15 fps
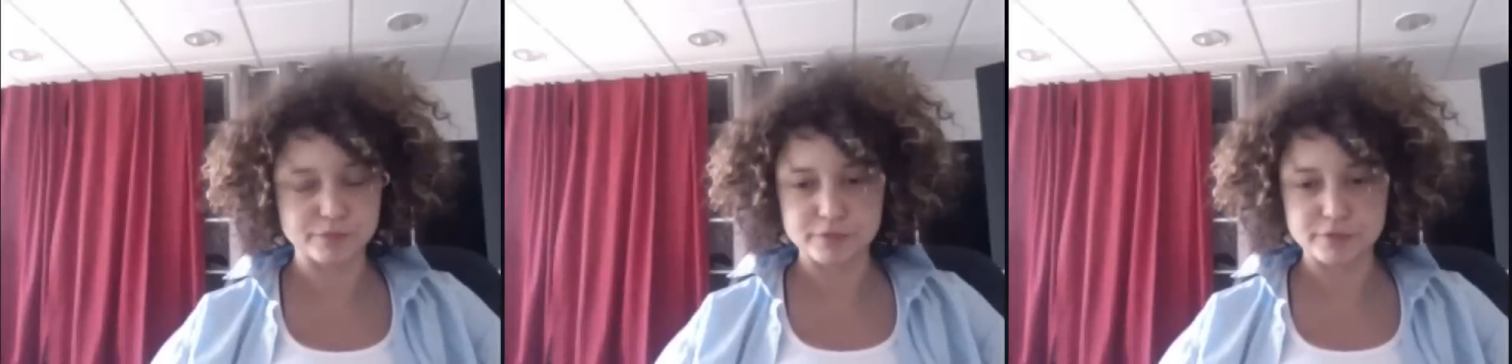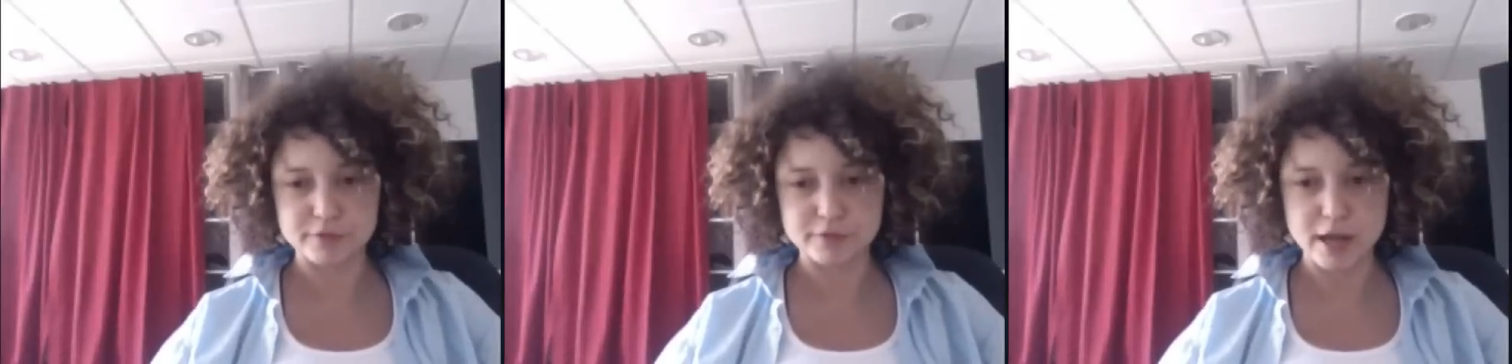
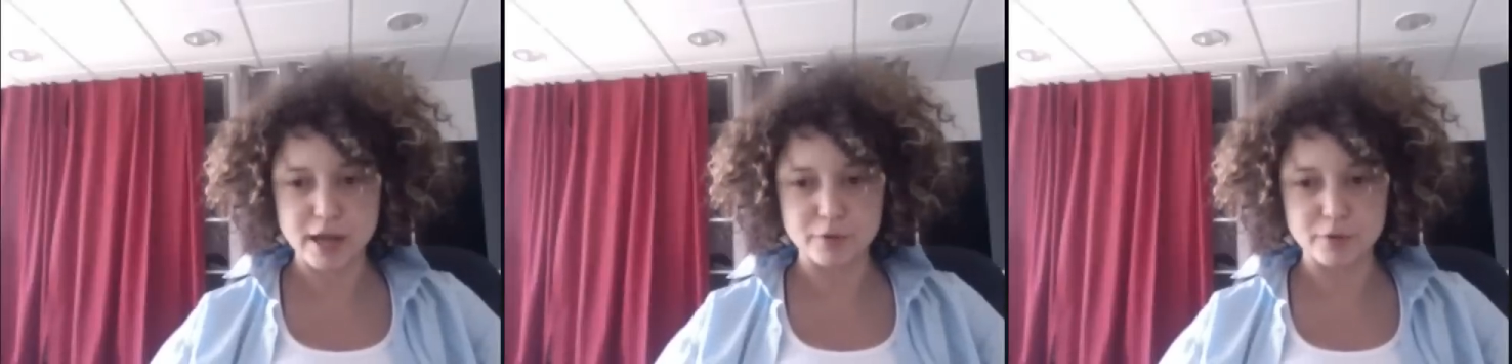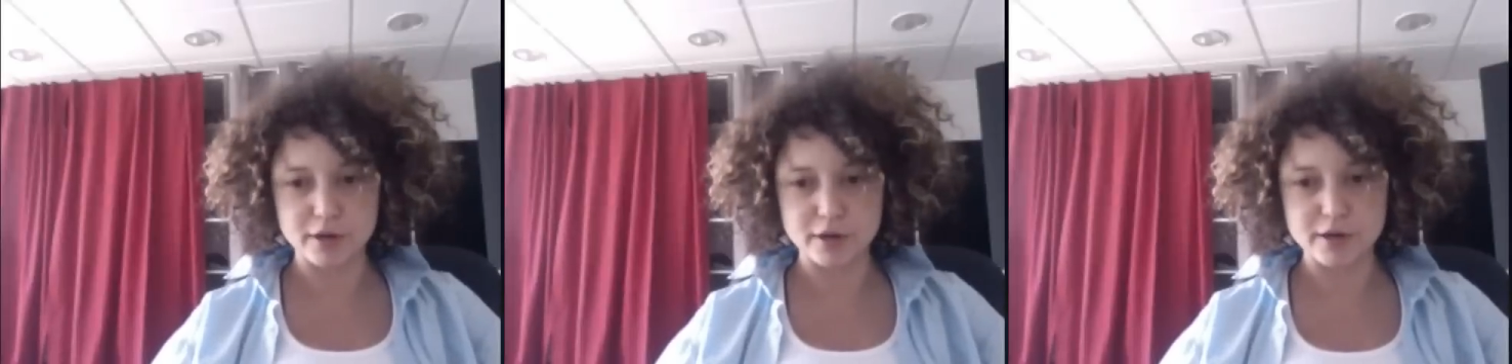
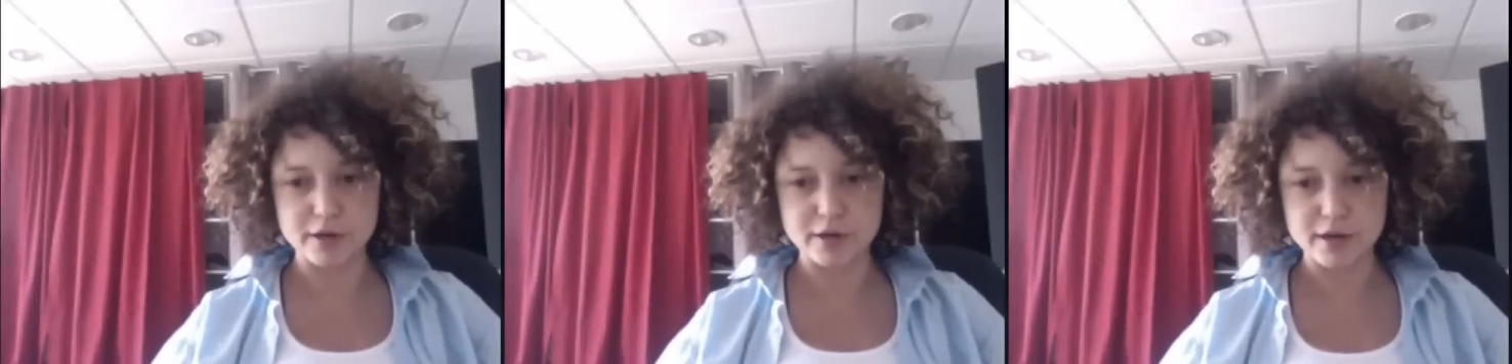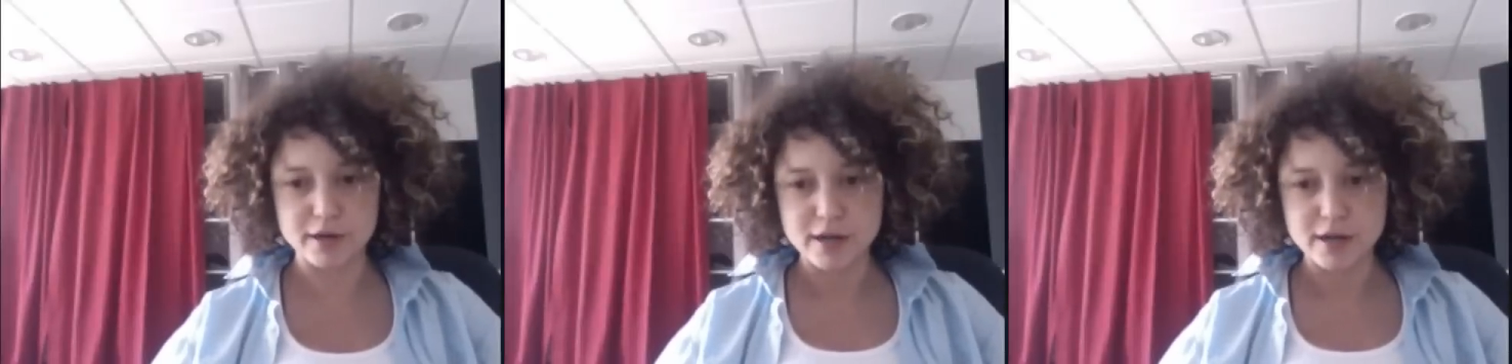network,
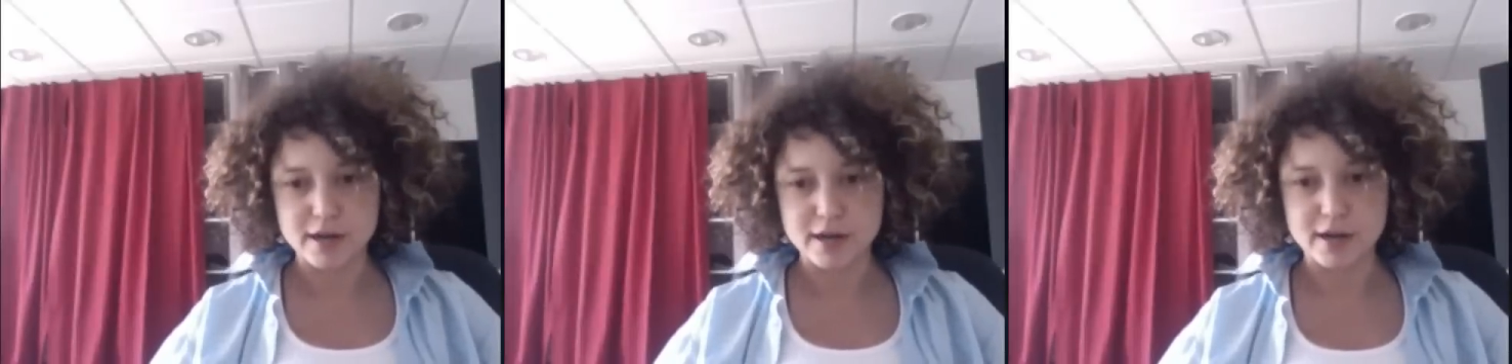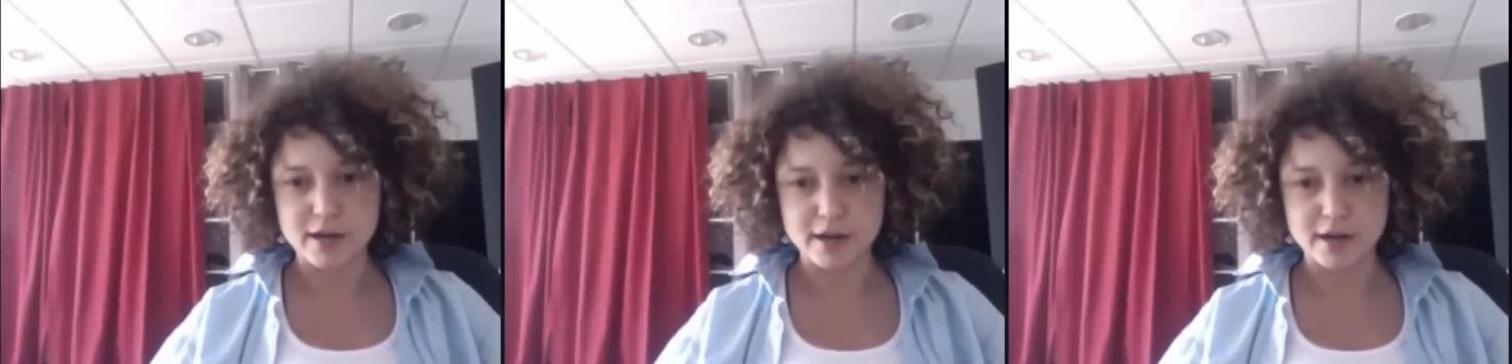
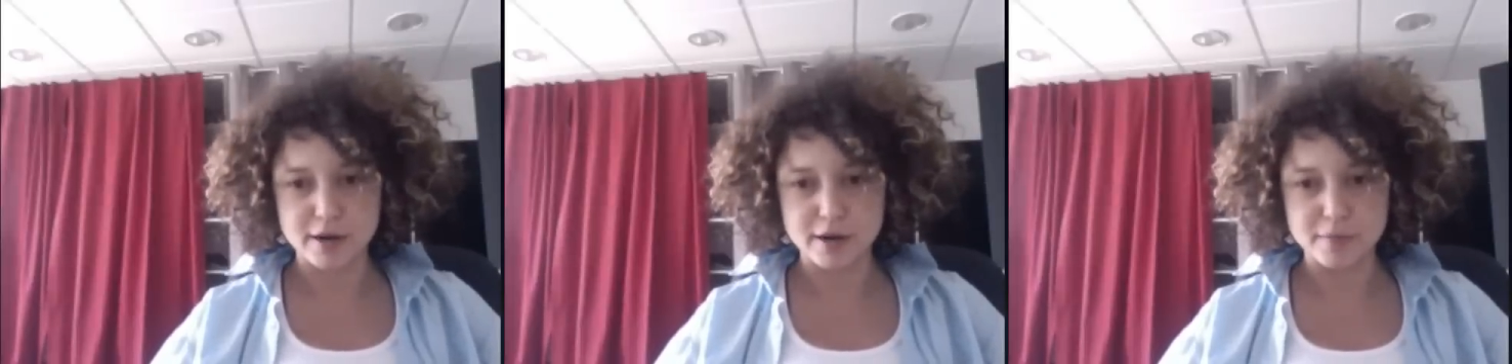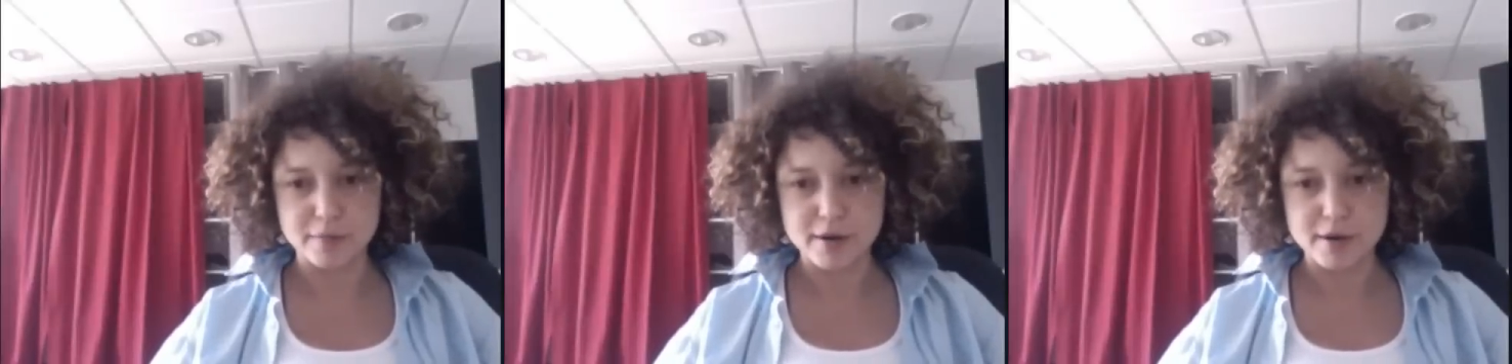
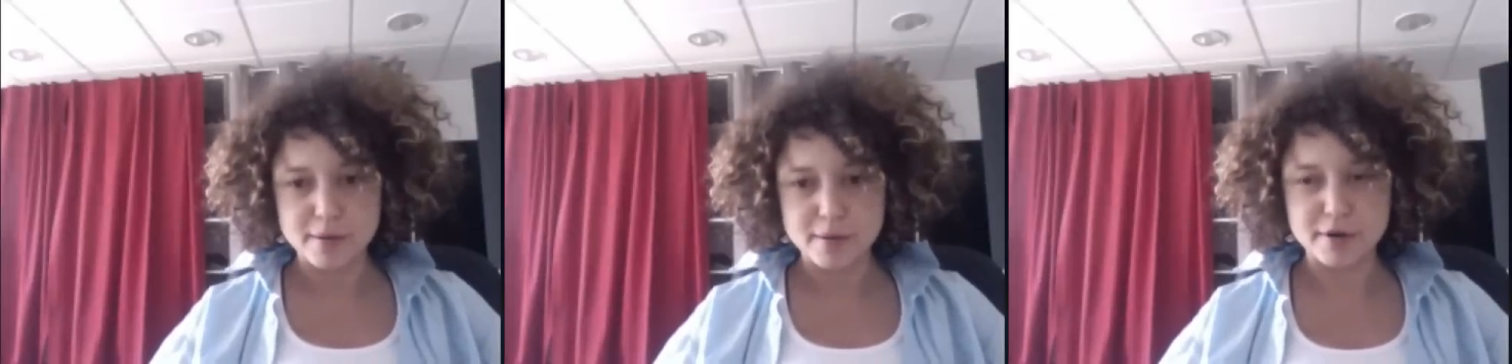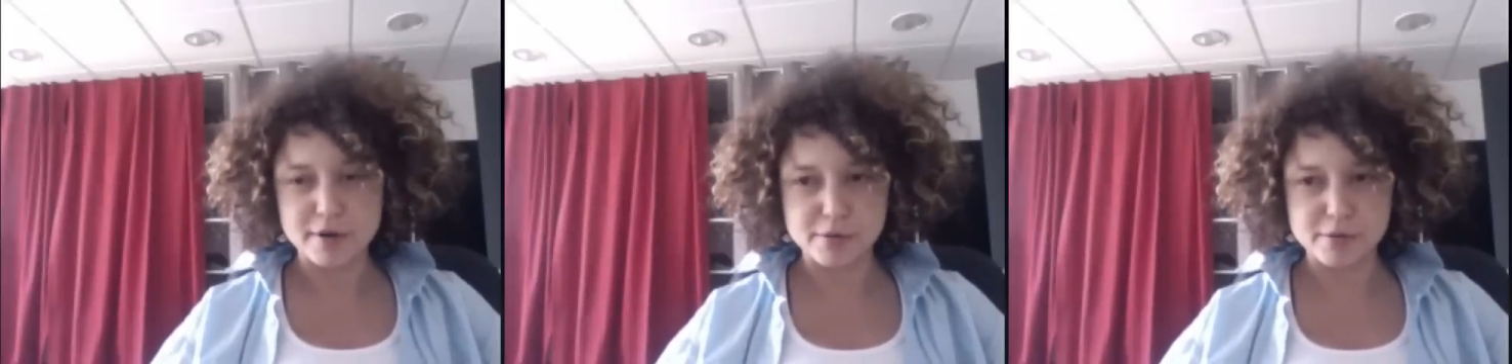but
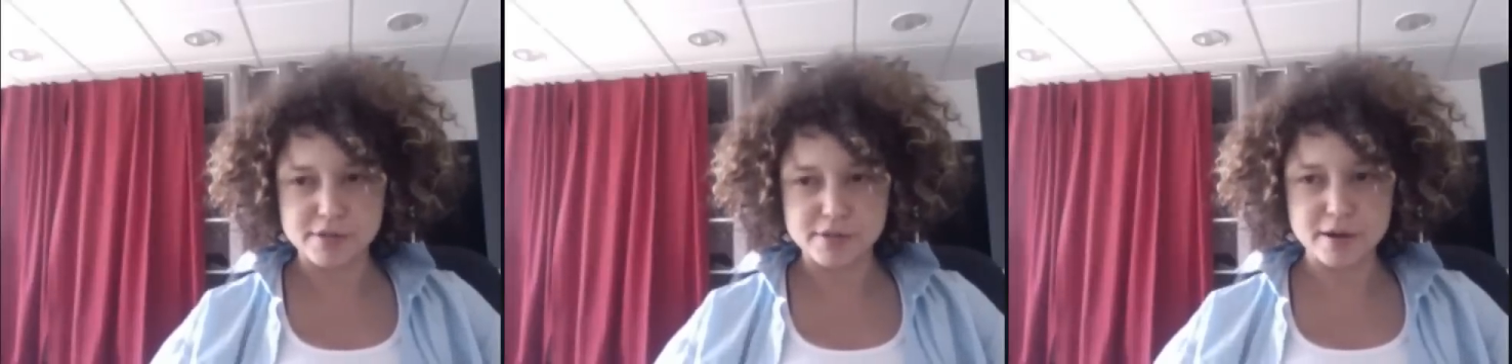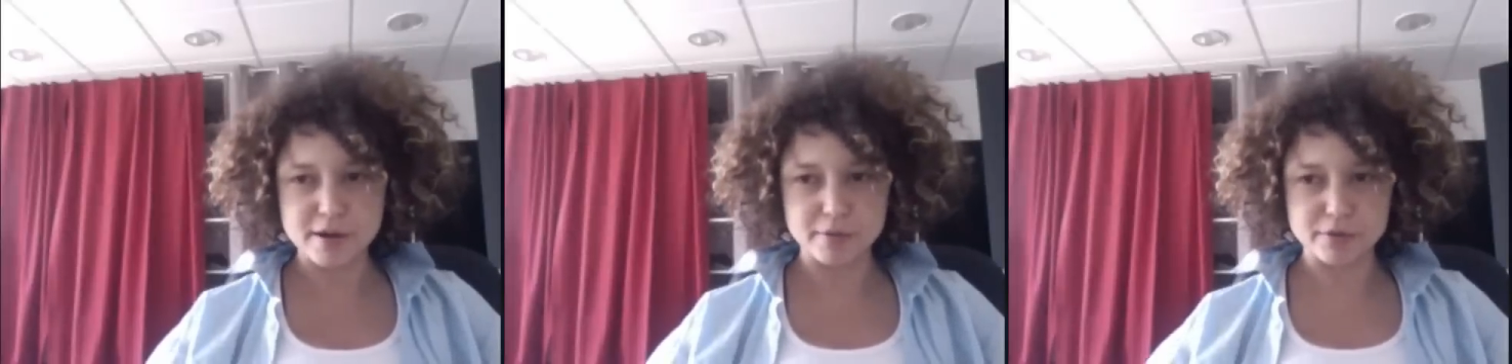I was
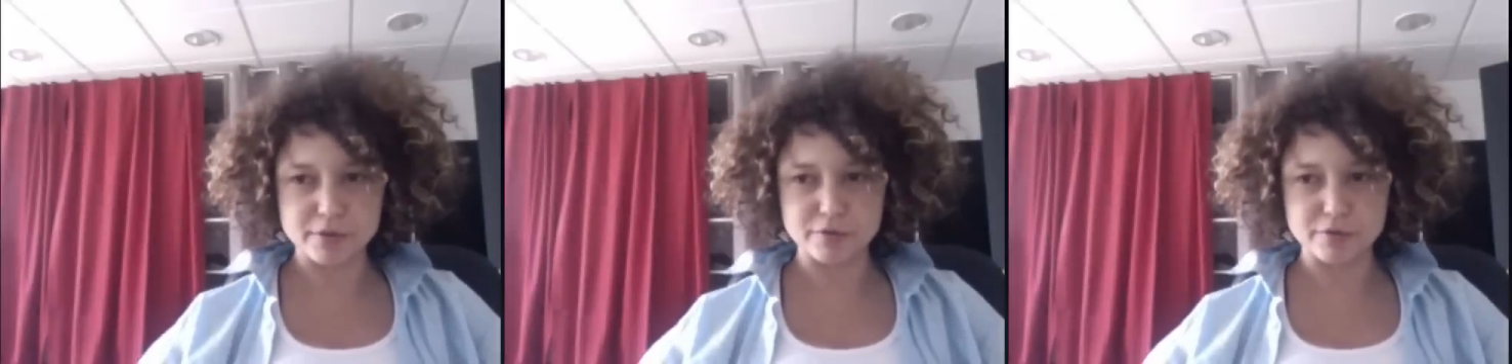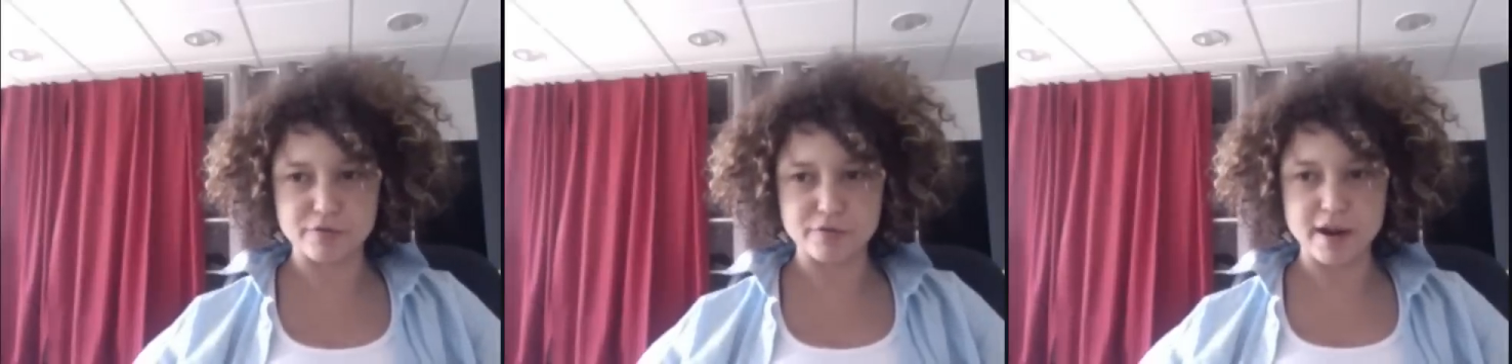able to
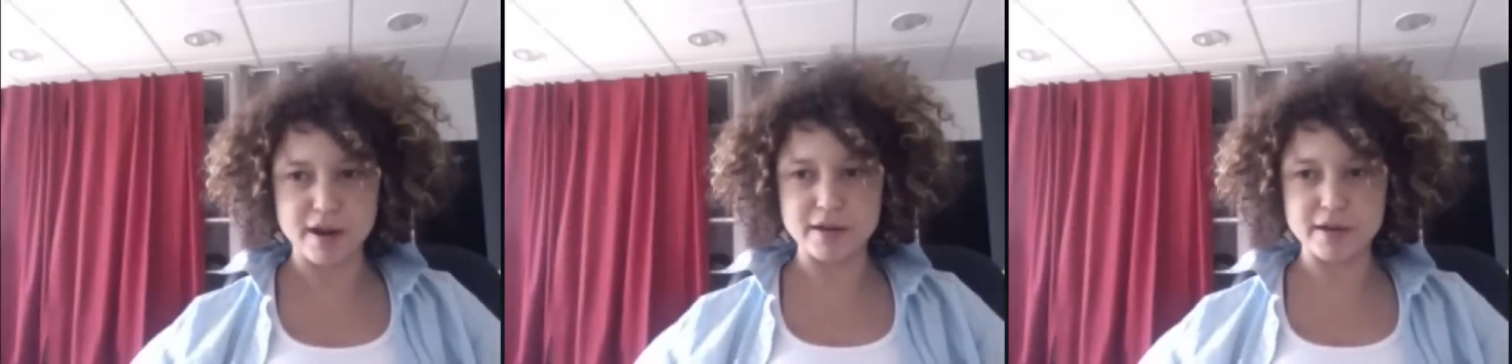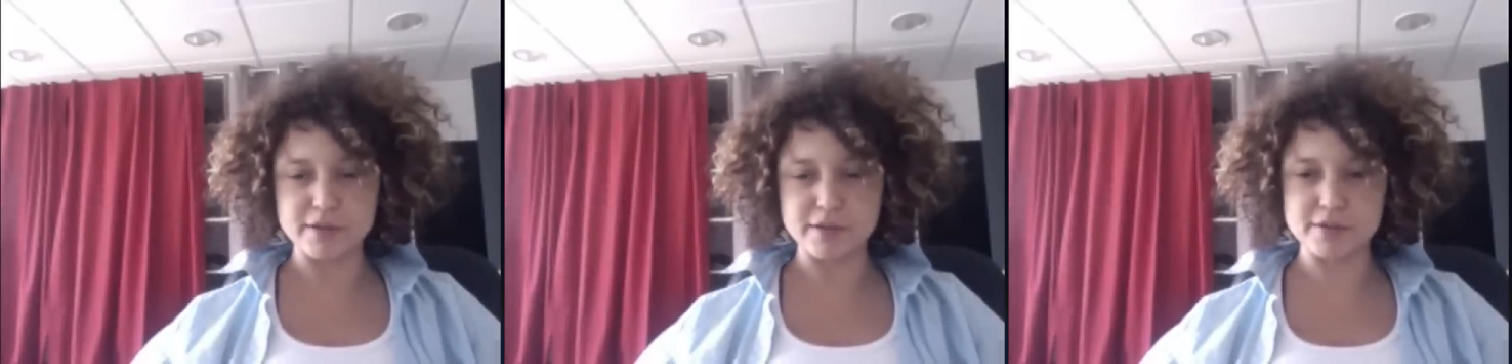find
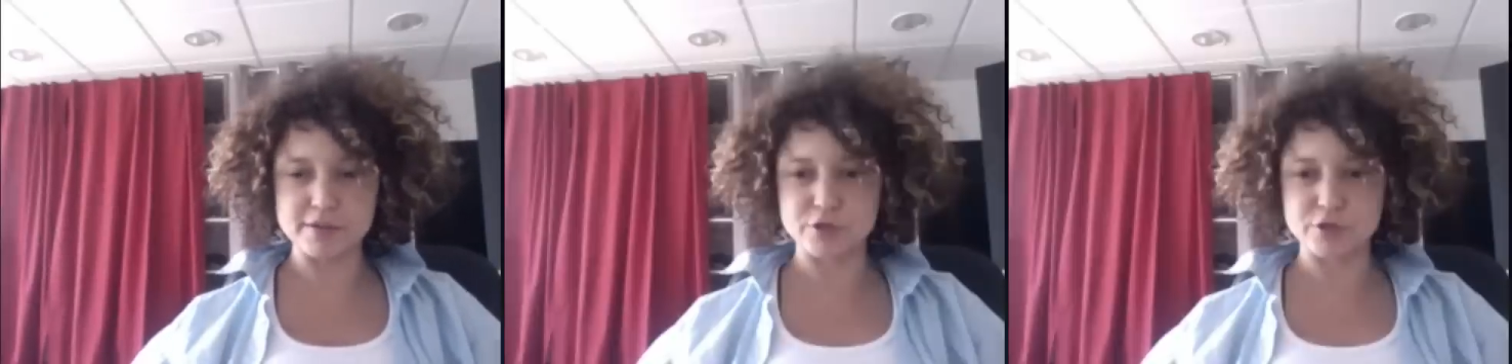these